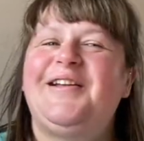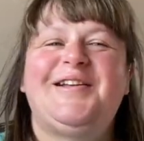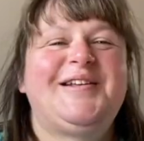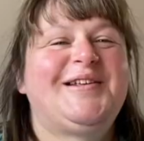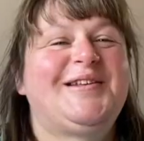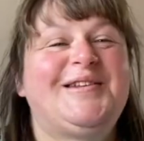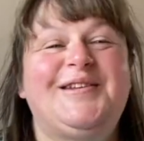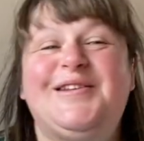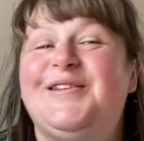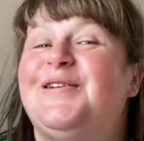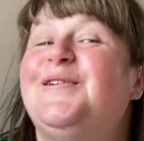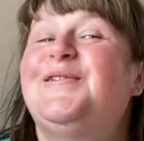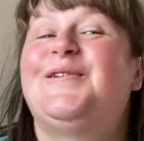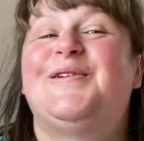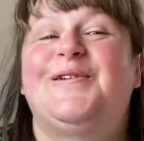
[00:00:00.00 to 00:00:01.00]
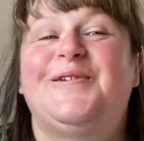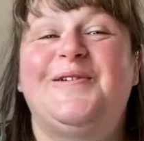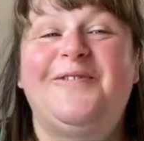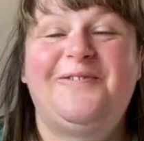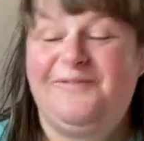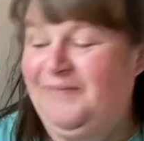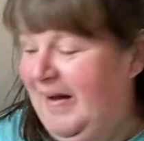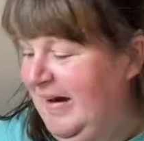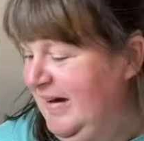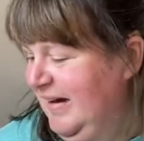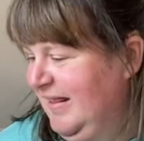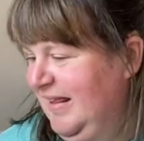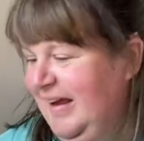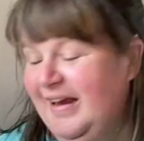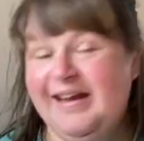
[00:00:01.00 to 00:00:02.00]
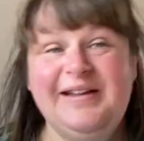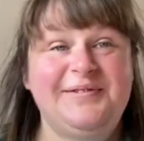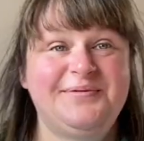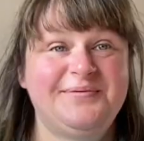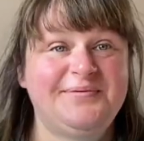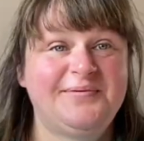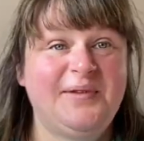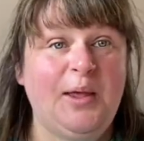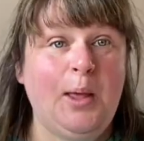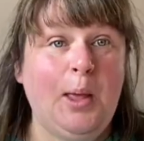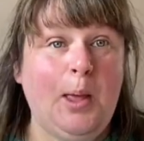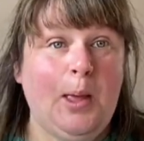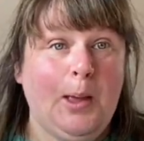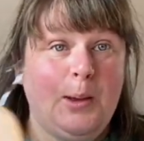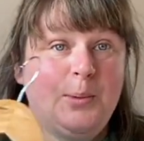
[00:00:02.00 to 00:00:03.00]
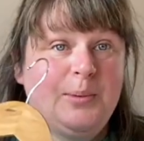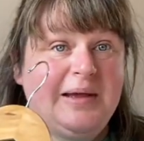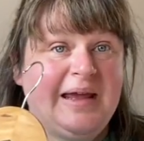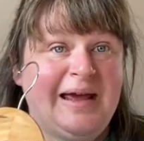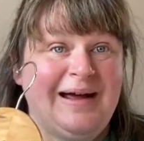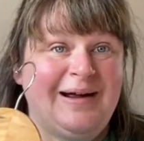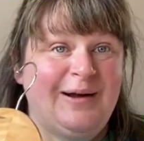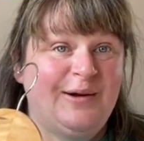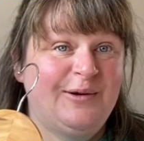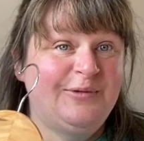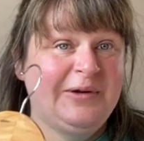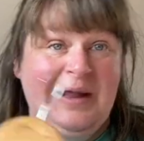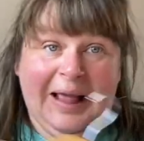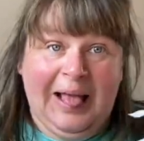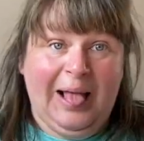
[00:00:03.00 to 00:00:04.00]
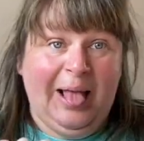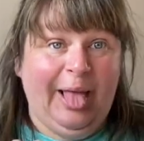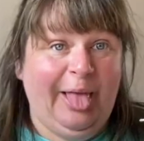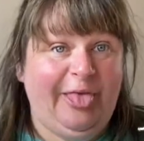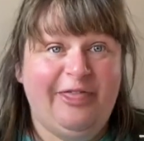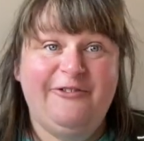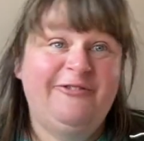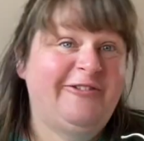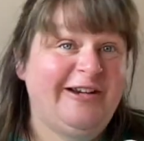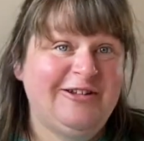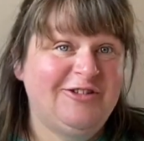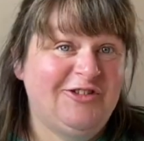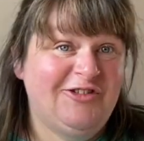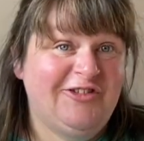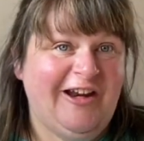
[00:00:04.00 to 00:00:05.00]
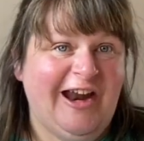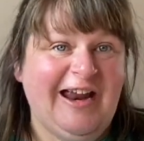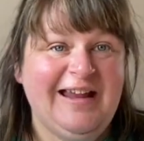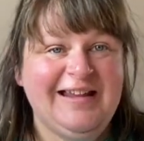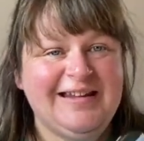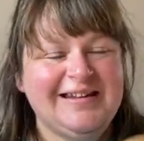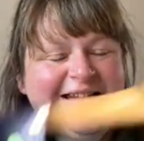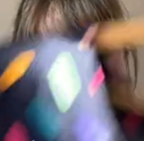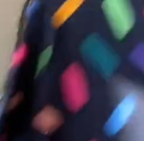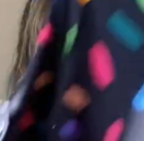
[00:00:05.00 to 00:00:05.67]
So finally we have the fringe dress.